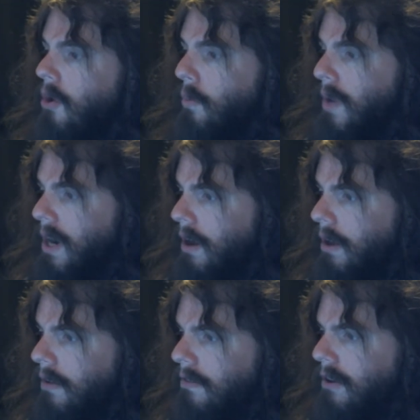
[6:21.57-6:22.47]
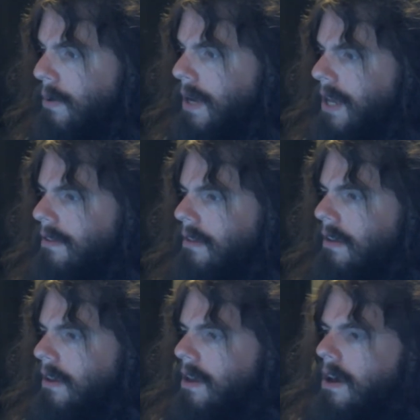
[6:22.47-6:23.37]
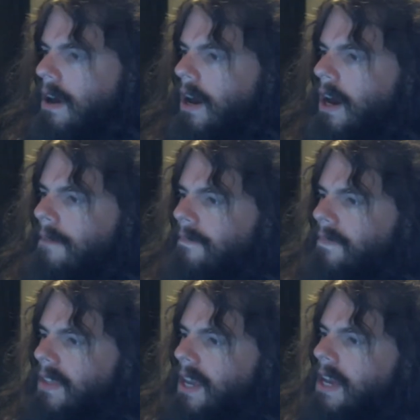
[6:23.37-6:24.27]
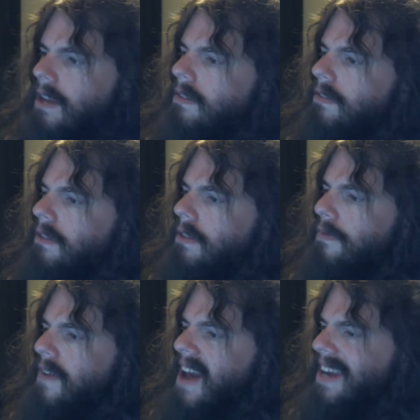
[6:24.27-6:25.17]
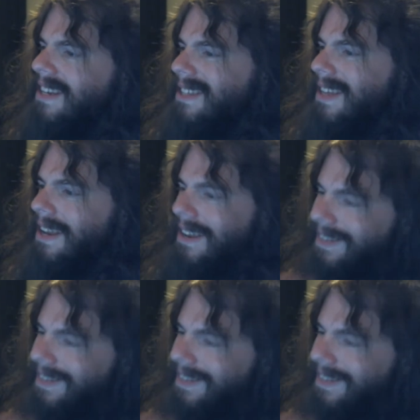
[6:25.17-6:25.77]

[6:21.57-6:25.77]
What it also is um is the fact that